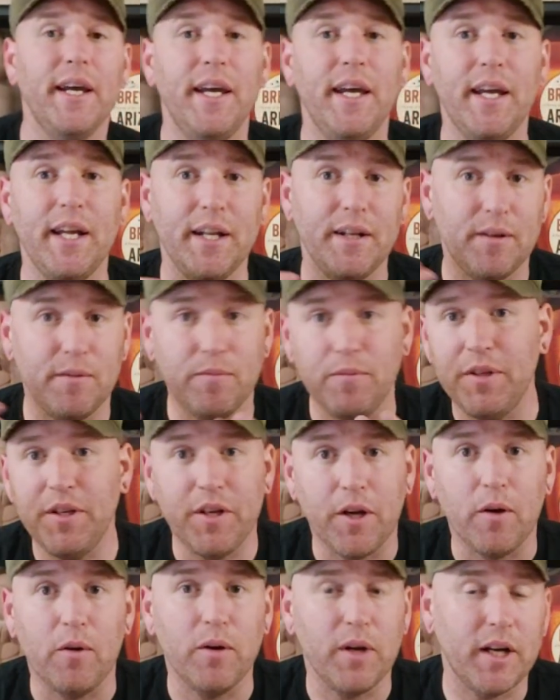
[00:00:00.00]
it, you
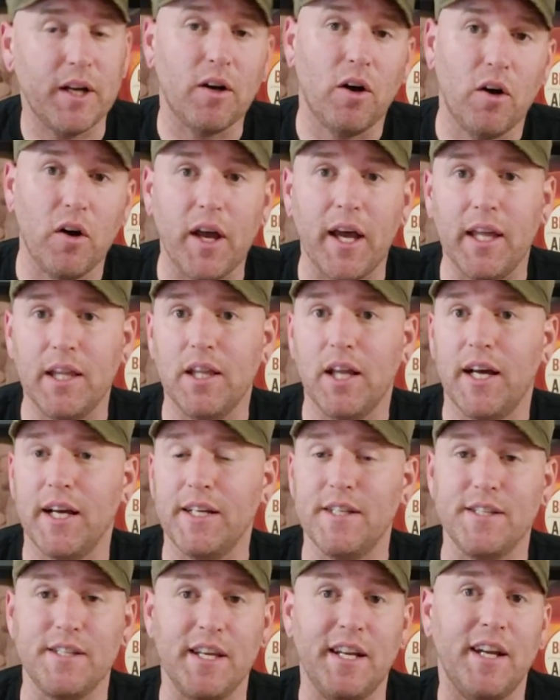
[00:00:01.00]
know, it caught
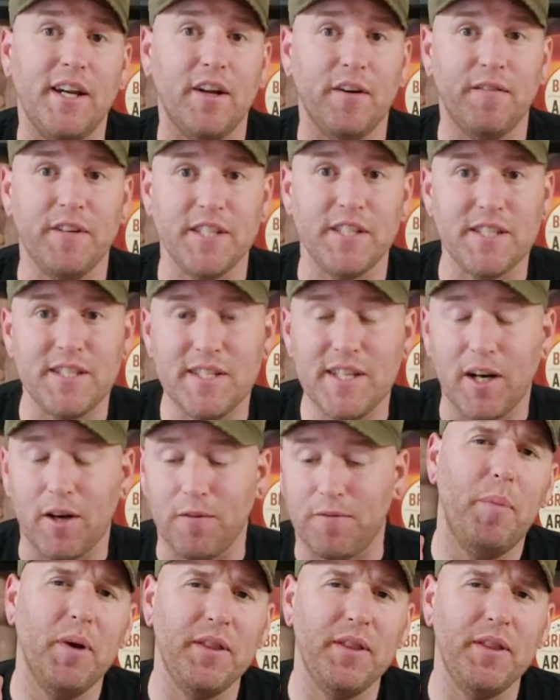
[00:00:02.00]
headlines in and of itself,